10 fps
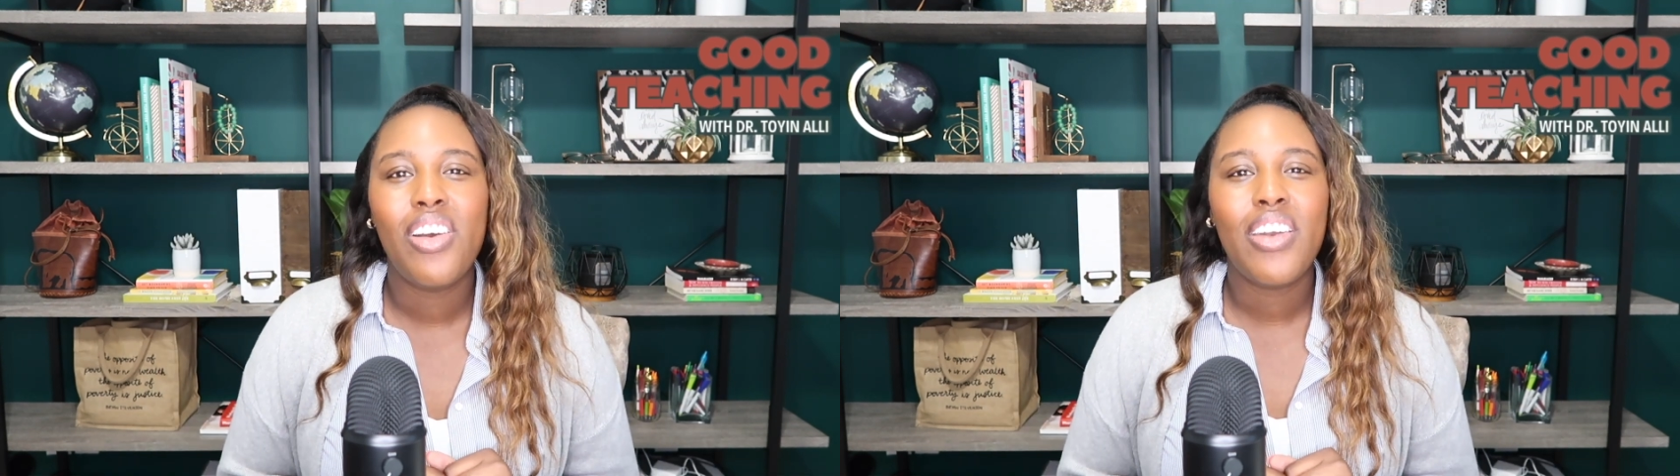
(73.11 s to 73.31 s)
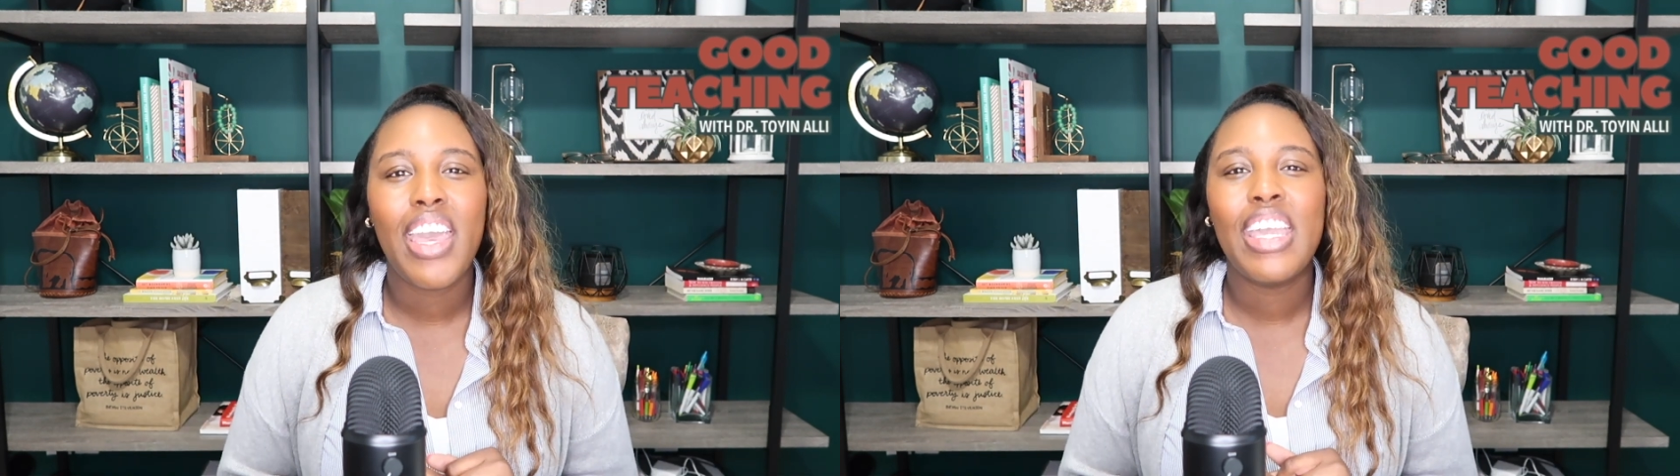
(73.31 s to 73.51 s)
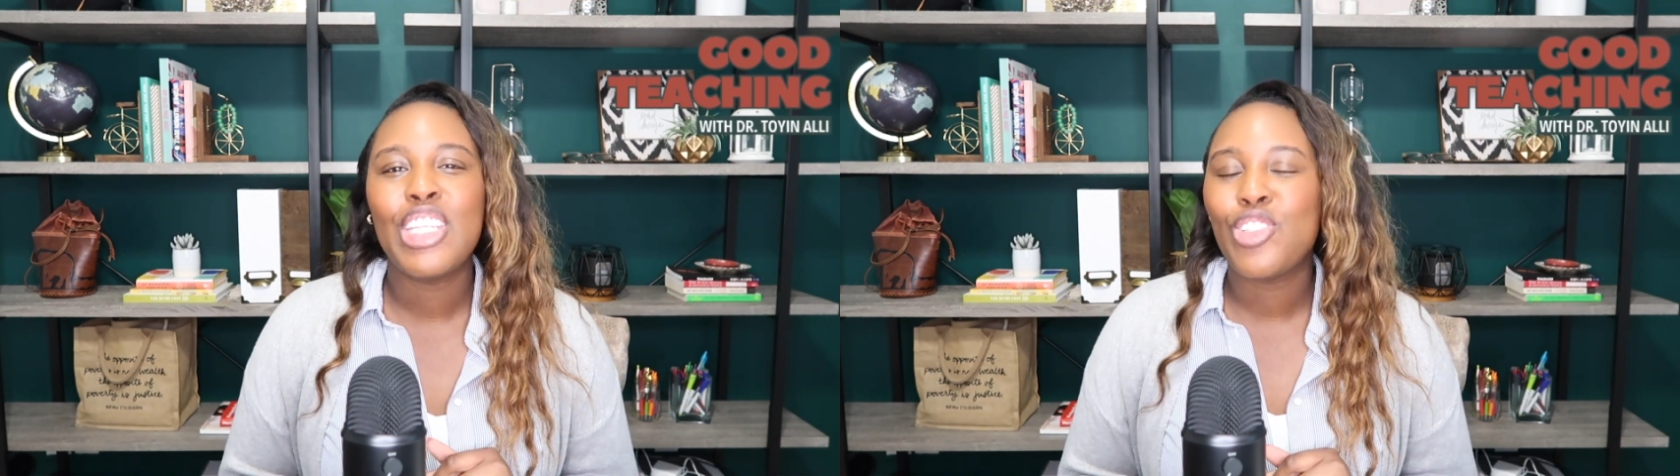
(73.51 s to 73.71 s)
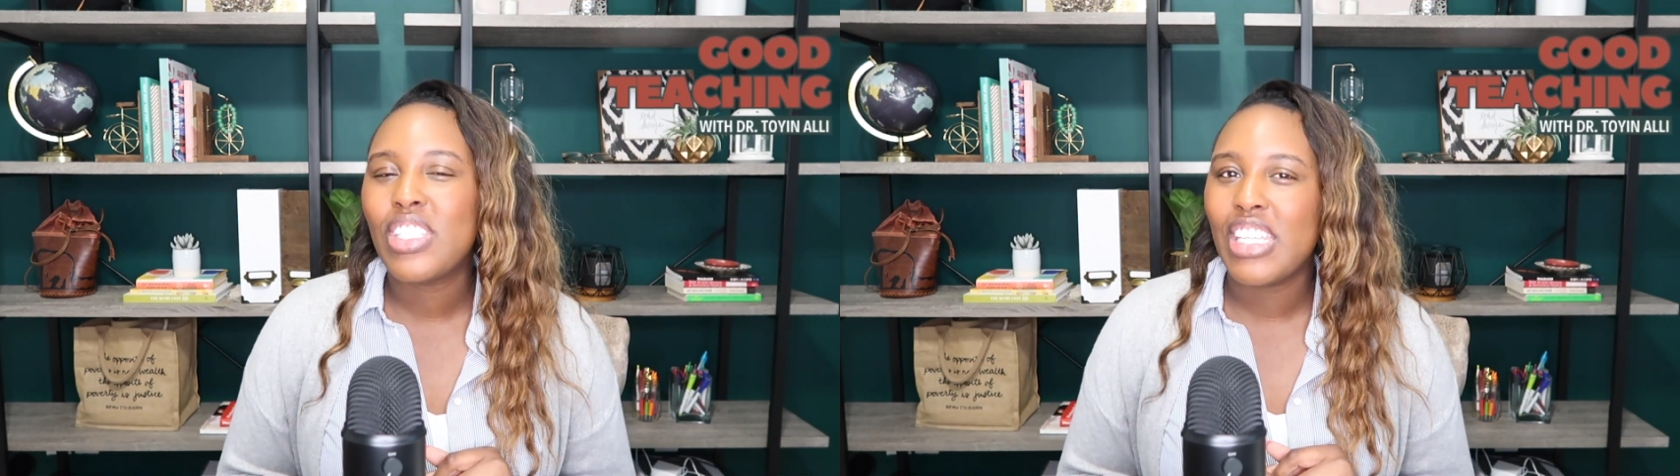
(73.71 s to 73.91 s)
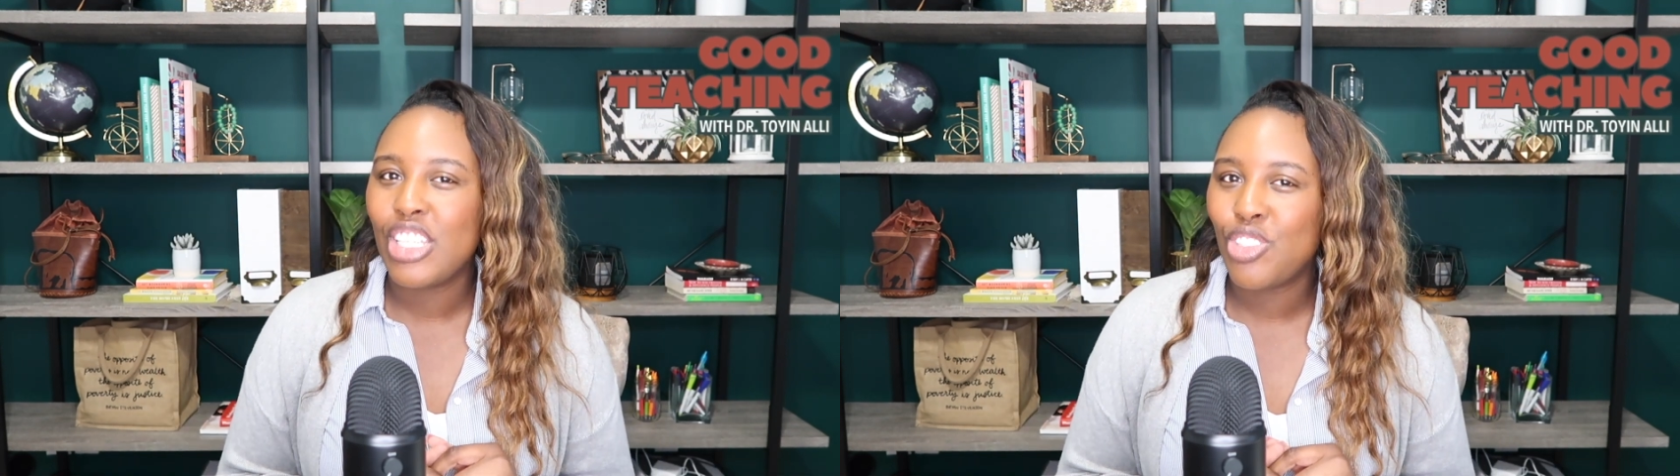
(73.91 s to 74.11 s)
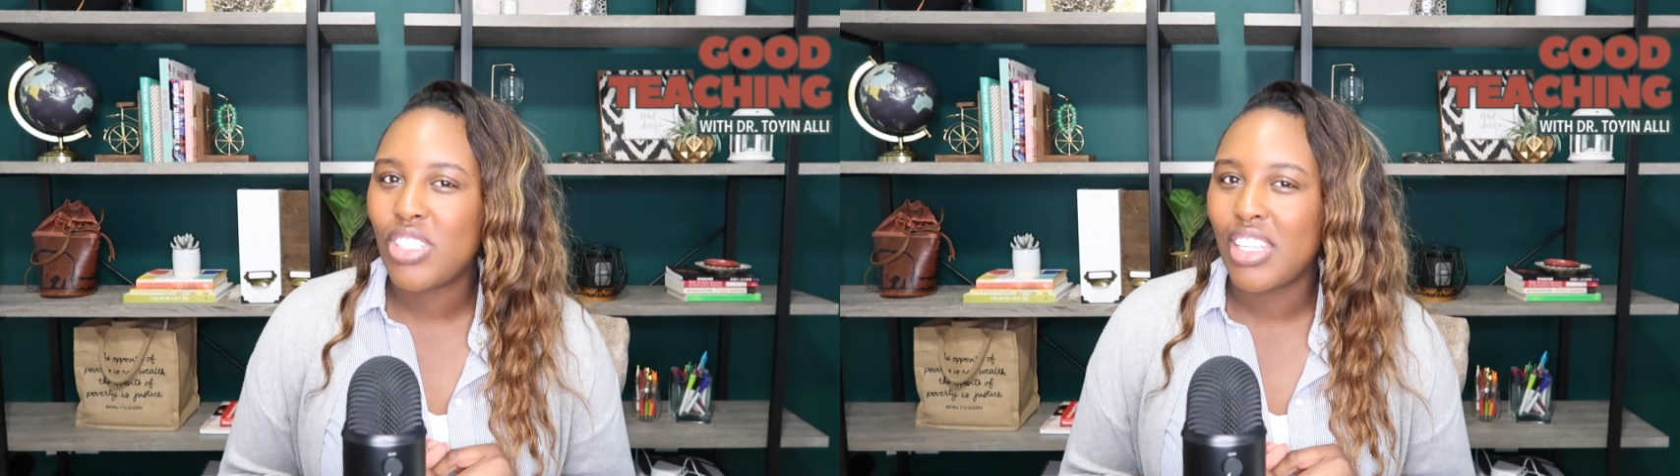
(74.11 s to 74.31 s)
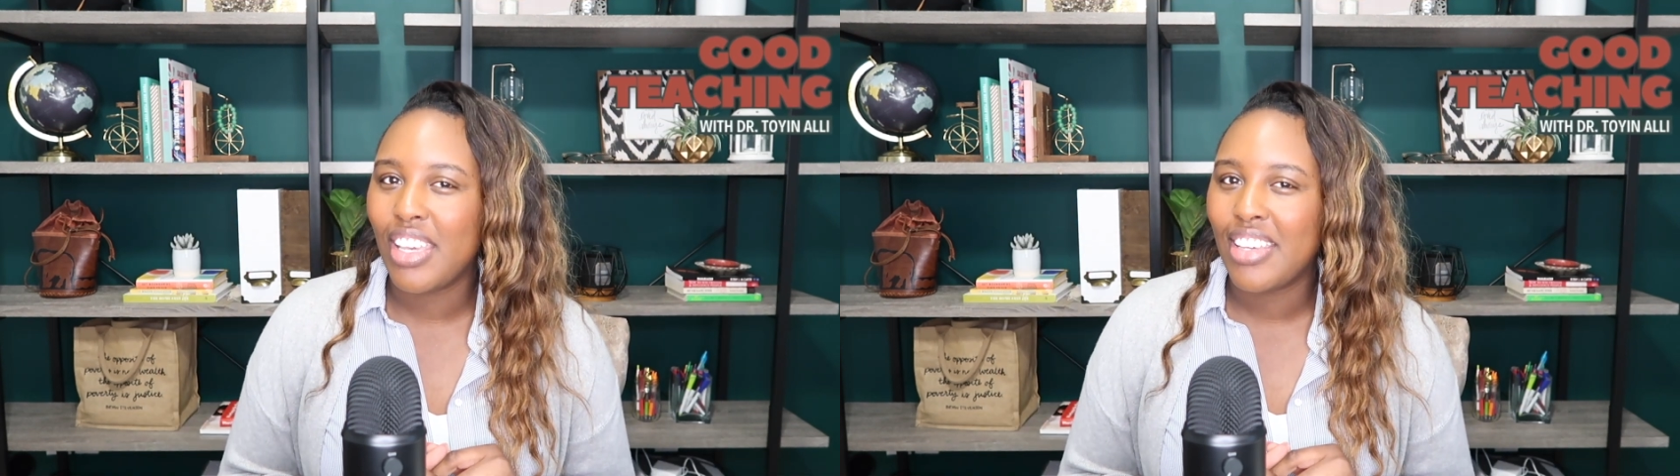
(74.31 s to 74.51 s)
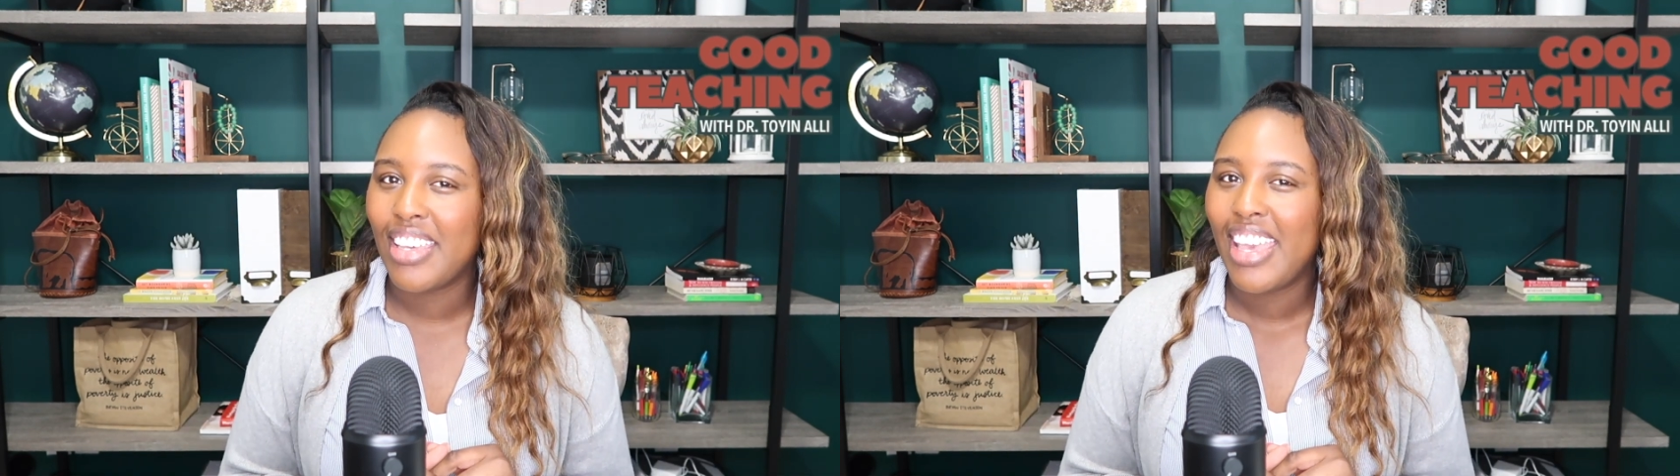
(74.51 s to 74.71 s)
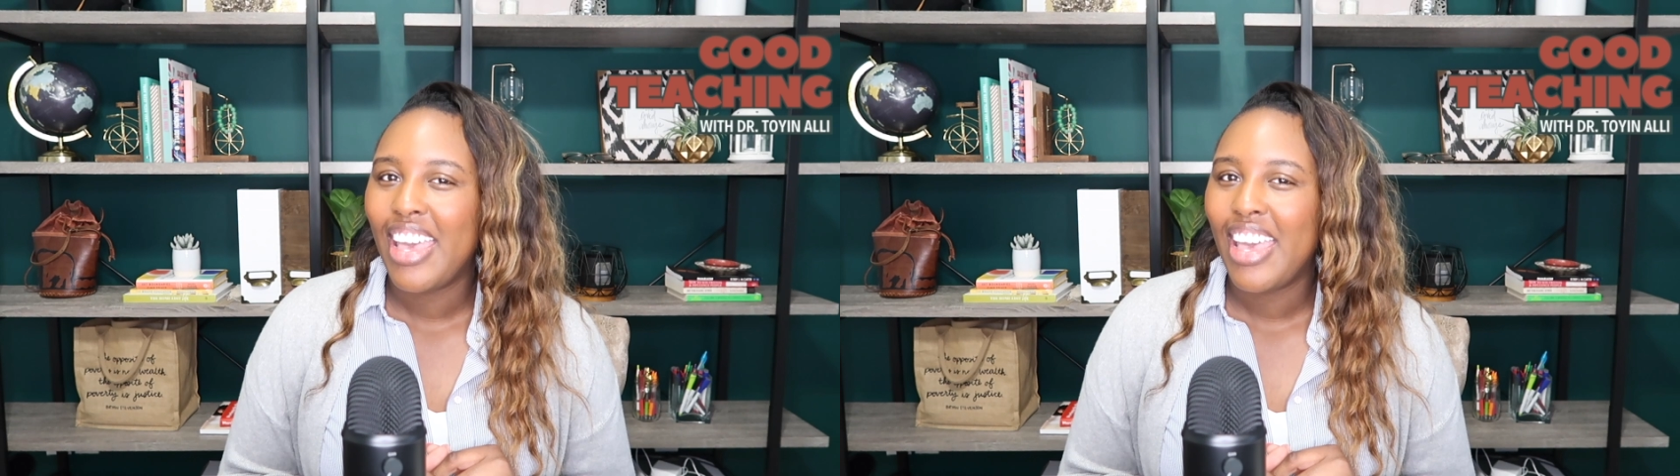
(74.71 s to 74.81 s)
okay, interesting, interesting.